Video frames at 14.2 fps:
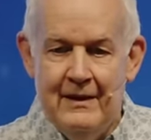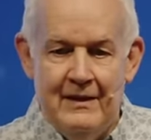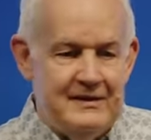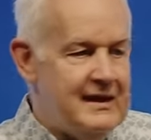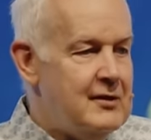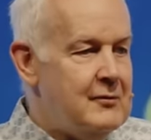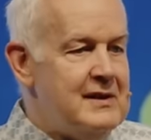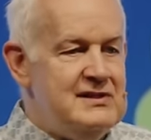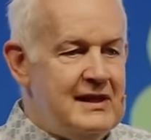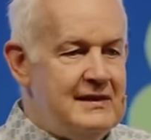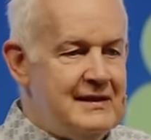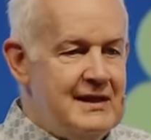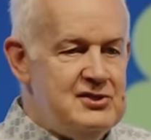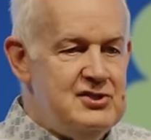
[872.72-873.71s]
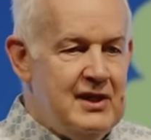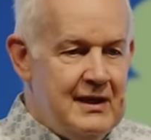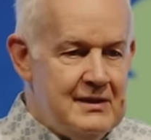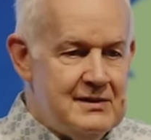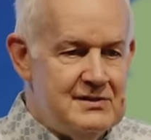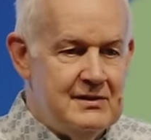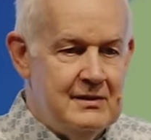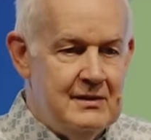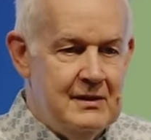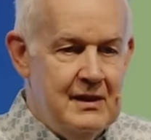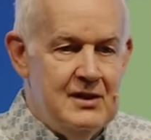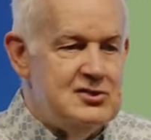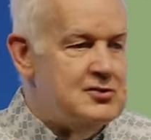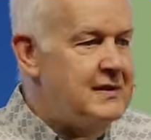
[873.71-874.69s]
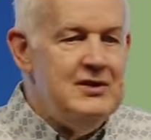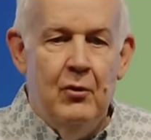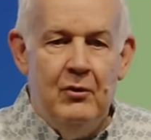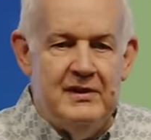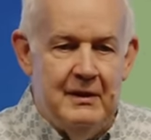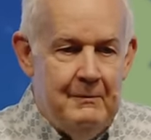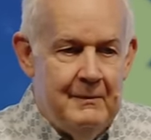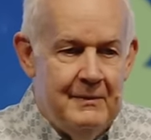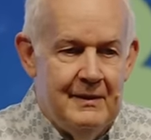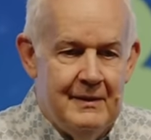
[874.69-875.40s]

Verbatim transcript: They don't want to take that chance. So ignore them.